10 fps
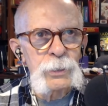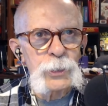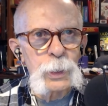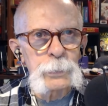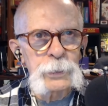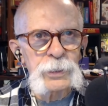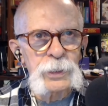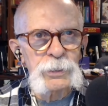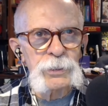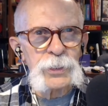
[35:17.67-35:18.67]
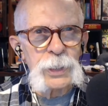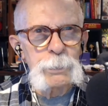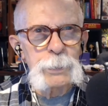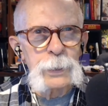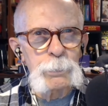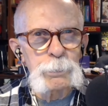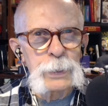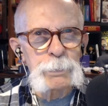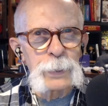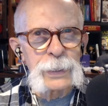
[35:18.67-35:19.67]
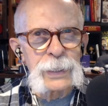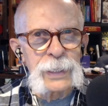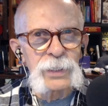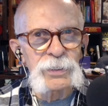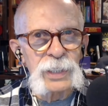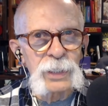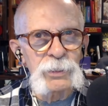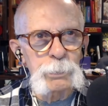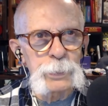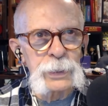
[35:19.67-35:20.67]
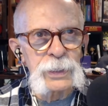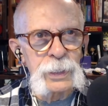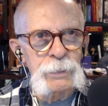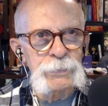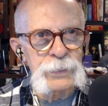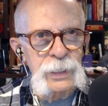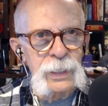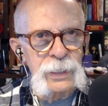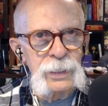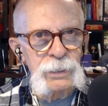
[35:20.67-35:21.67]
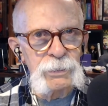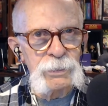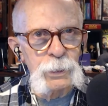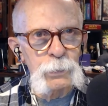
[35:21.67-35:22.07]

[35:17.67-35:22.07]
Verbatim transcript: Chumley says, shaping a peep by hand sounds a bit tough. Yeah, I think so.